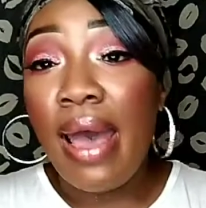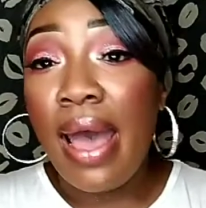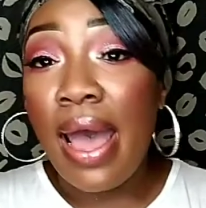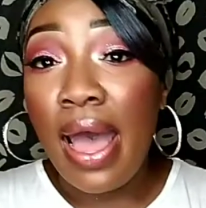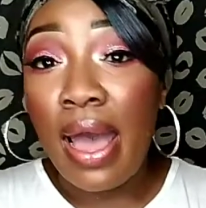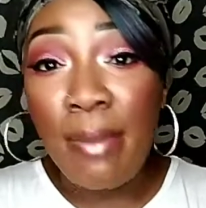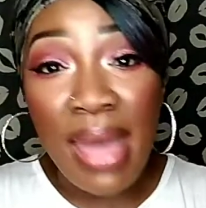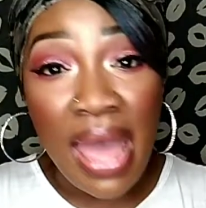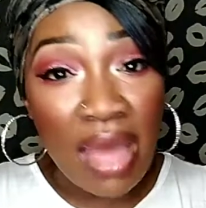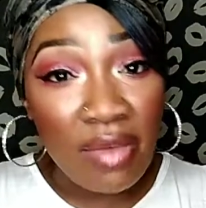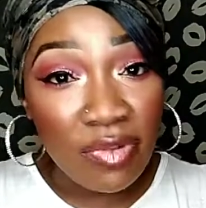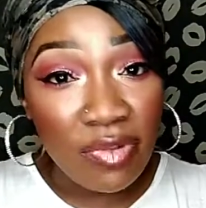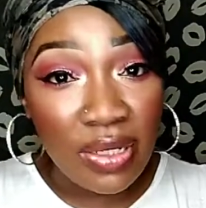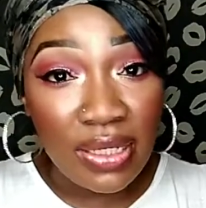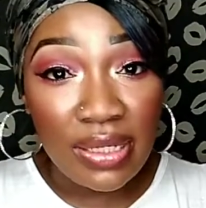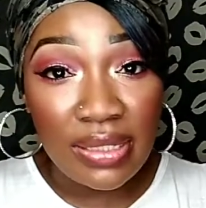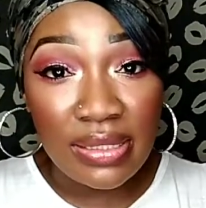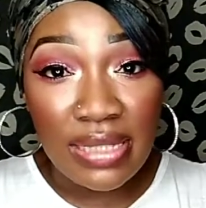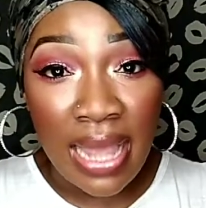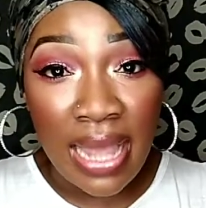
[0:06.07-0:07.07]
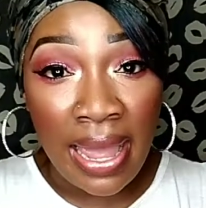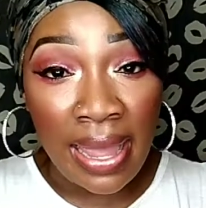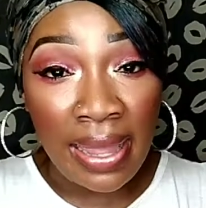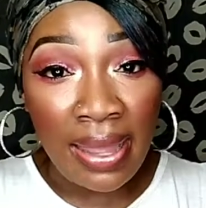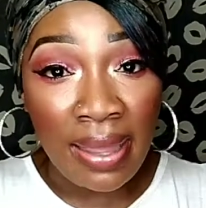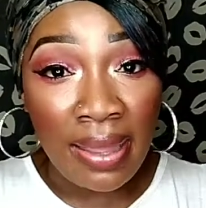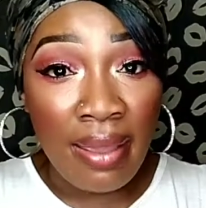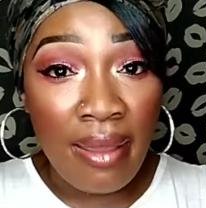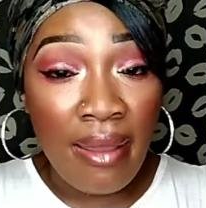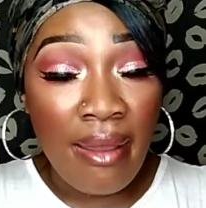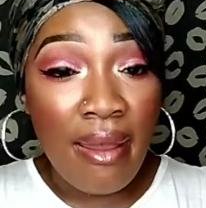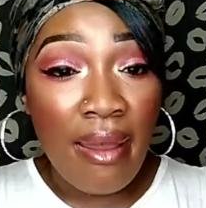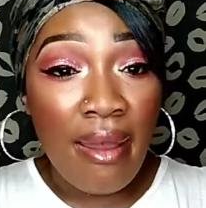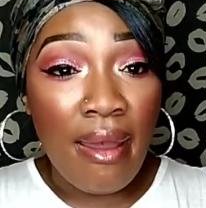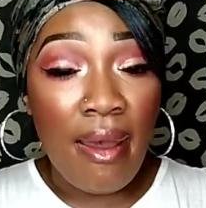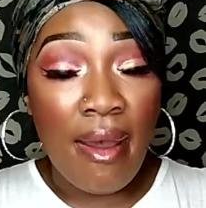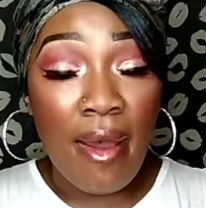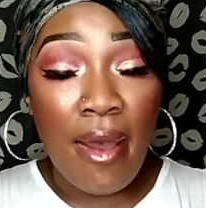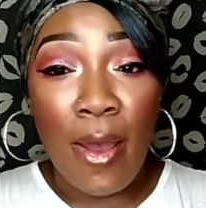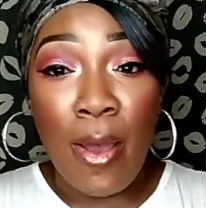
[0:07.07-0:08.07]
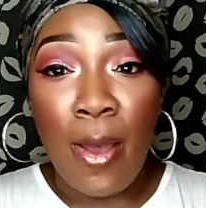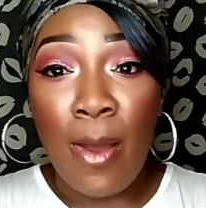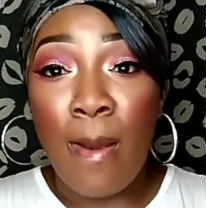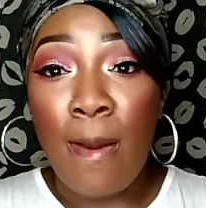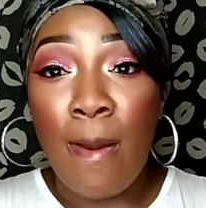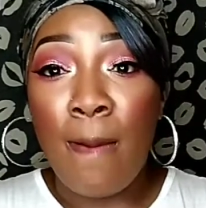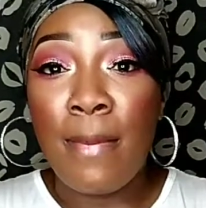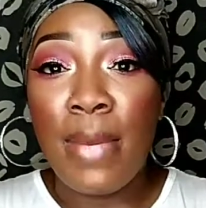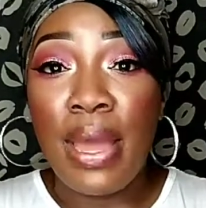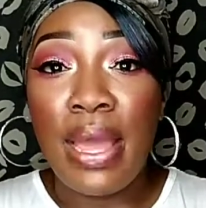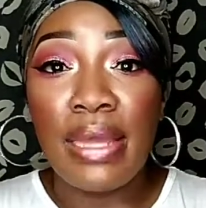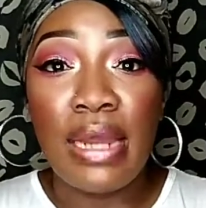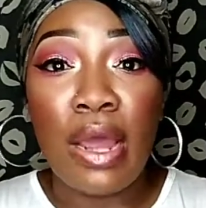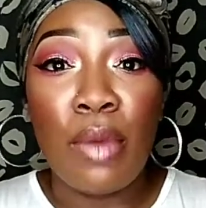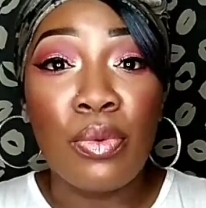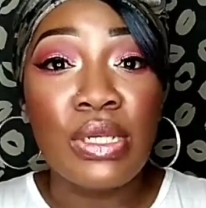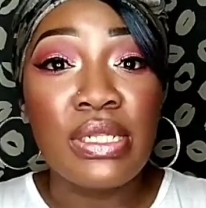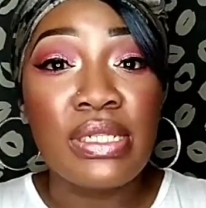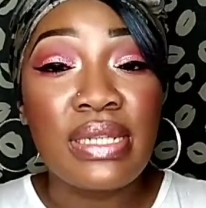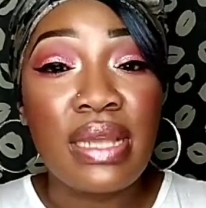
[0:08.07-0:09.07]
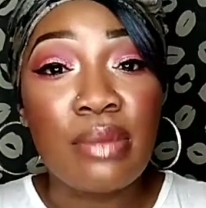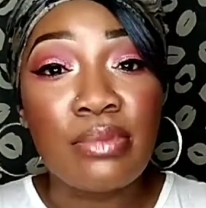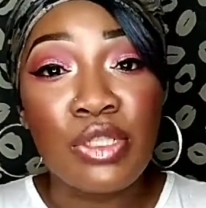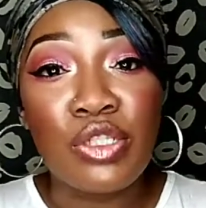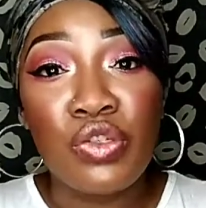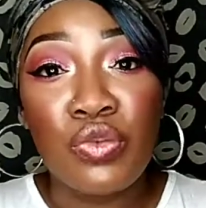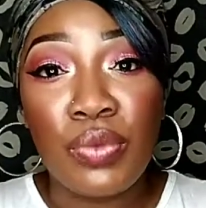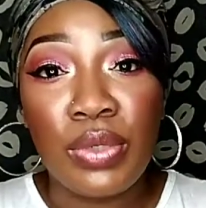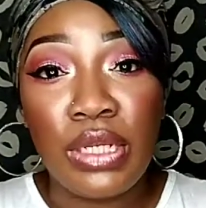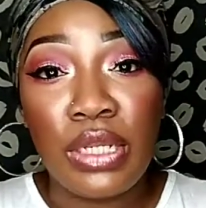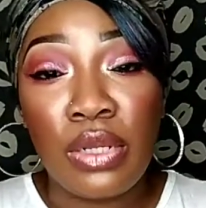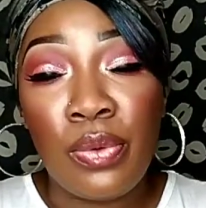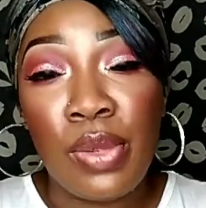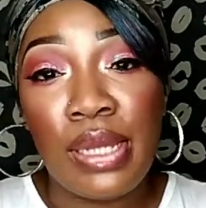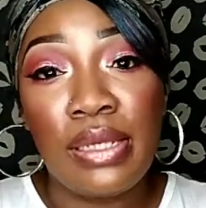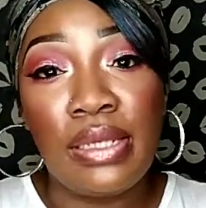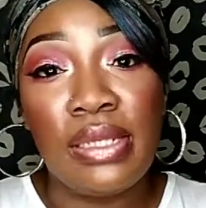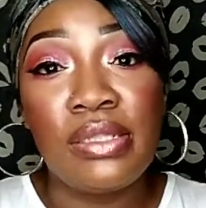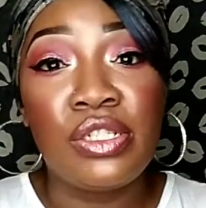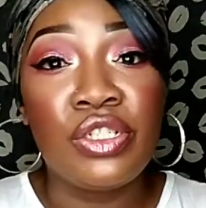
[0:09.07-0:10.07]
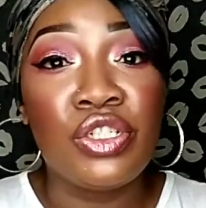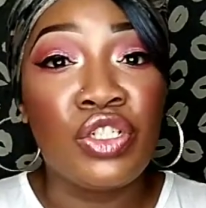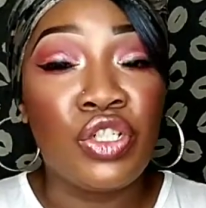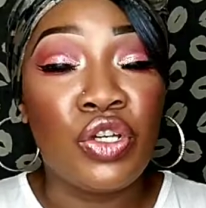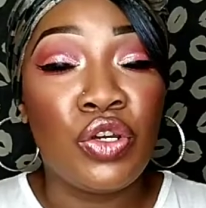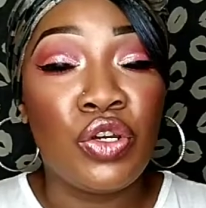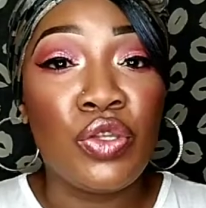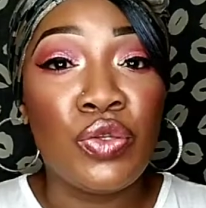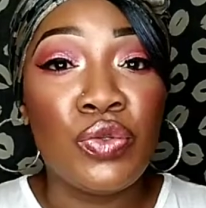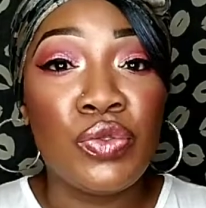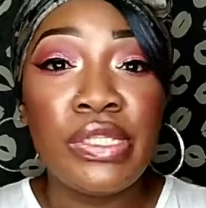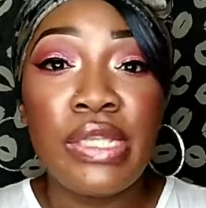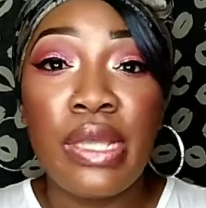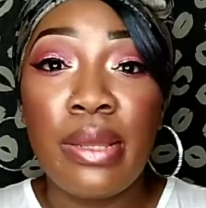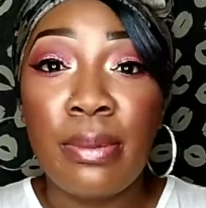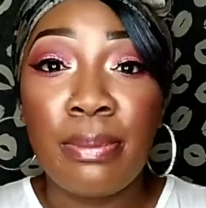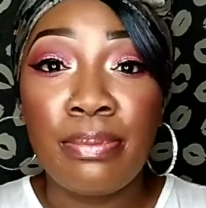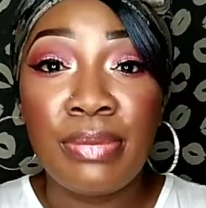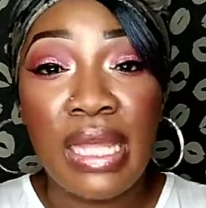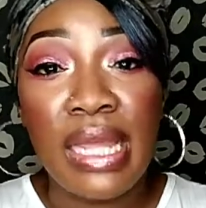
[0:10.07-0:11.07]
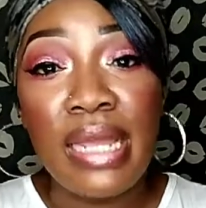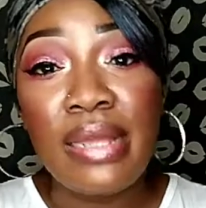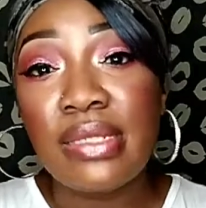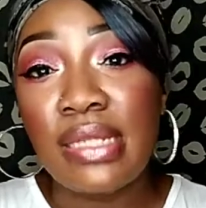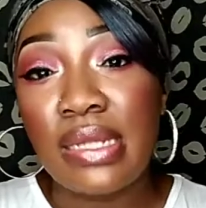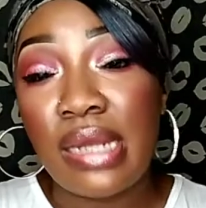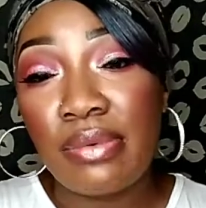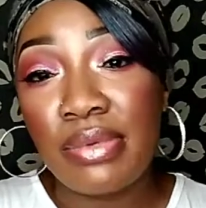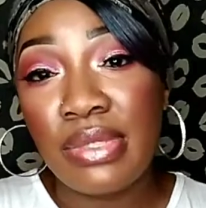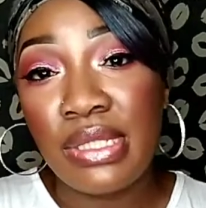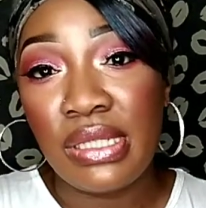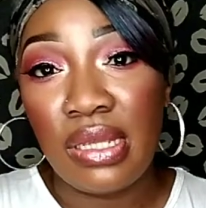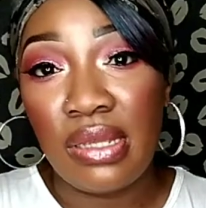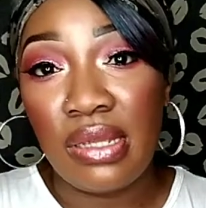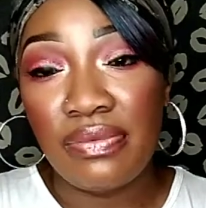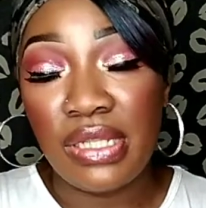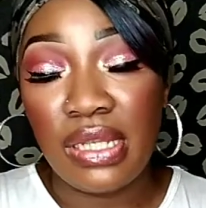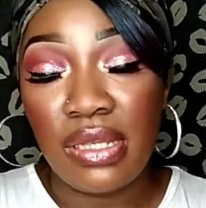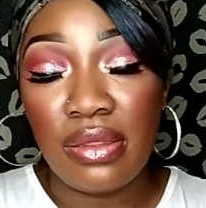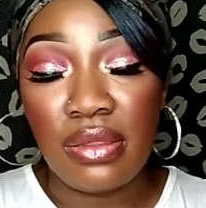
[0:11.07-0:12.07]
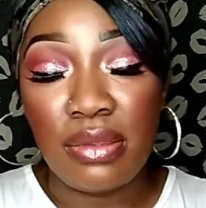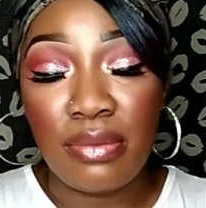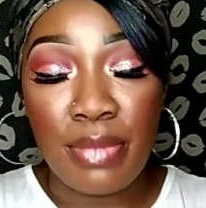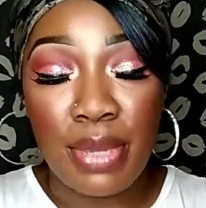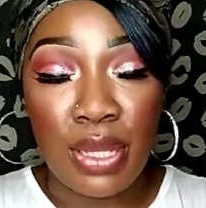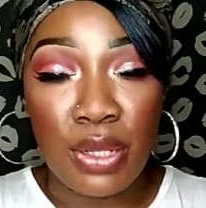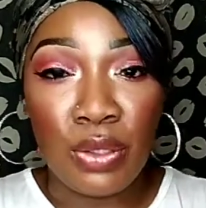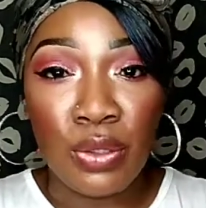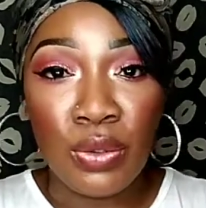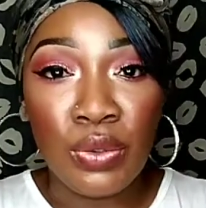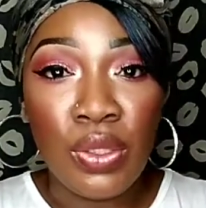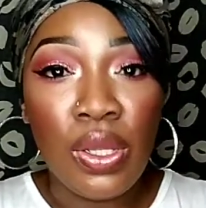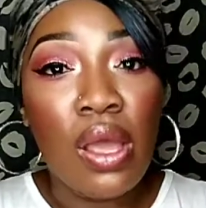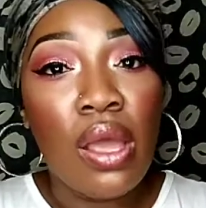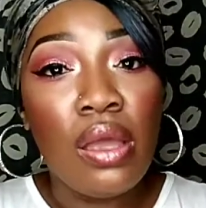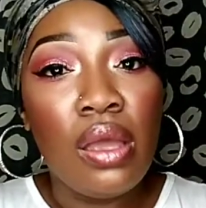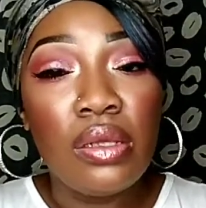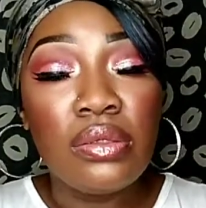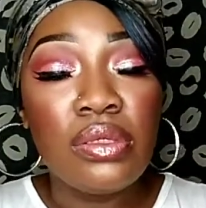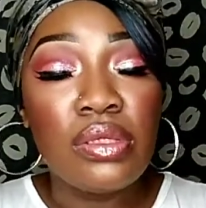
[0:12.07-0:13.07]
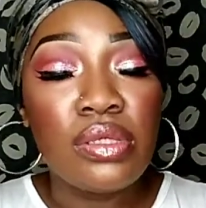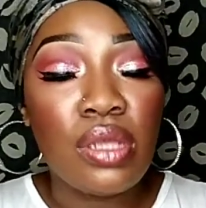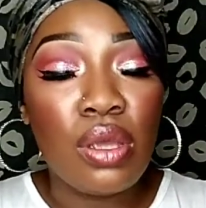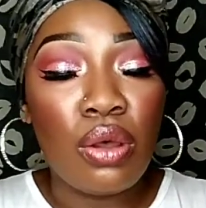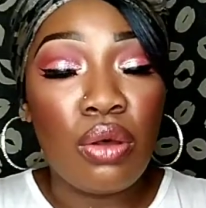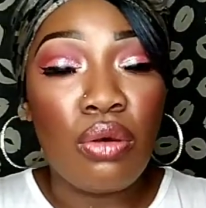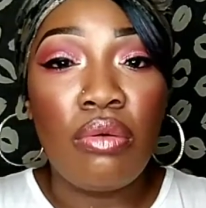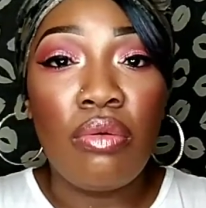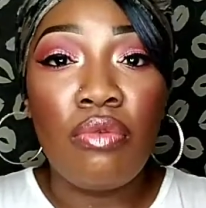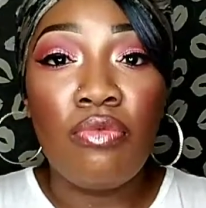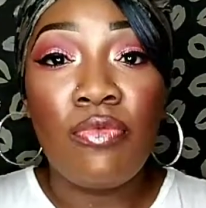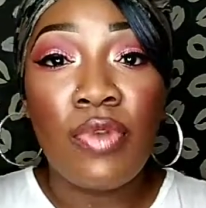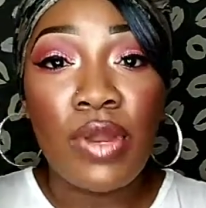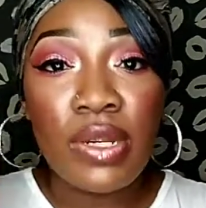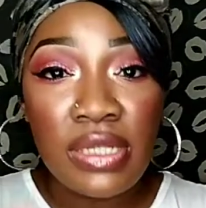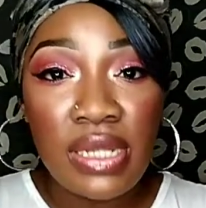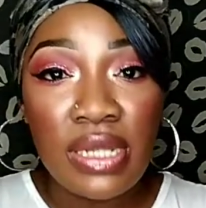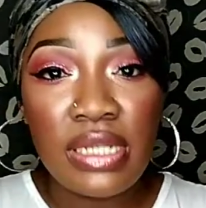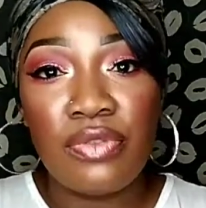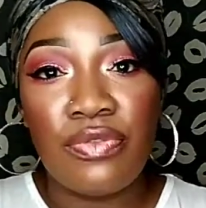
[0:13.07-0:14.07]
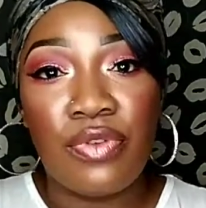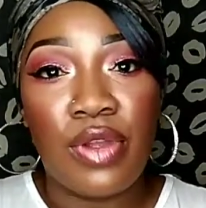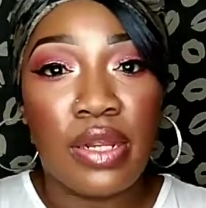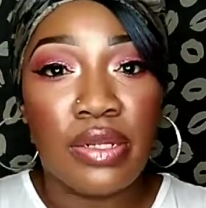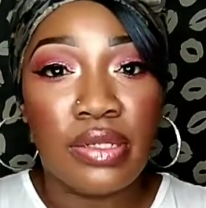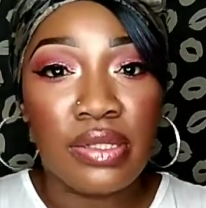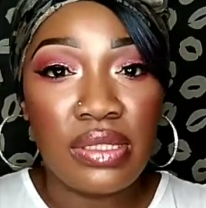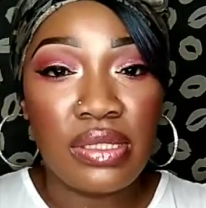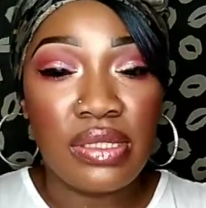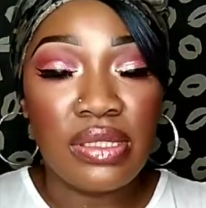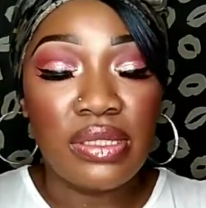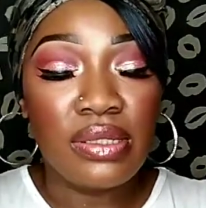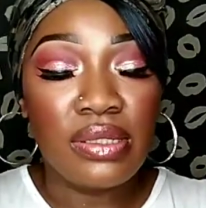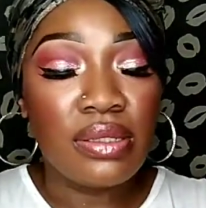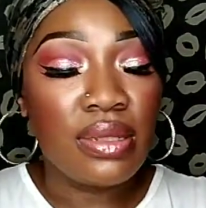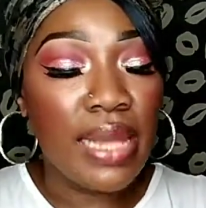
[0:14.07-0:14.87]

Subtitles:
I'm having a good day, and I wanted to come to you really quickly to show you some things that I received in the mail. So first things first,